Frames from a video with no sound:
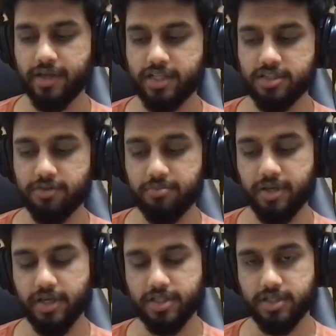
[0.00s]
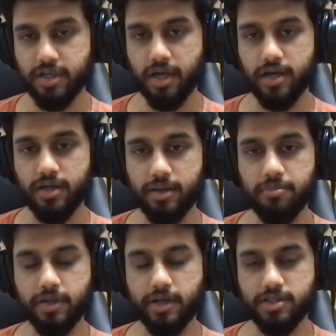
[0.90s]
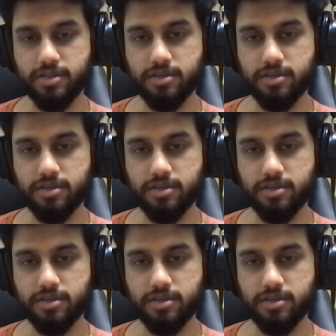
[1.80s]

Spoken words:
negation of implication, and implication.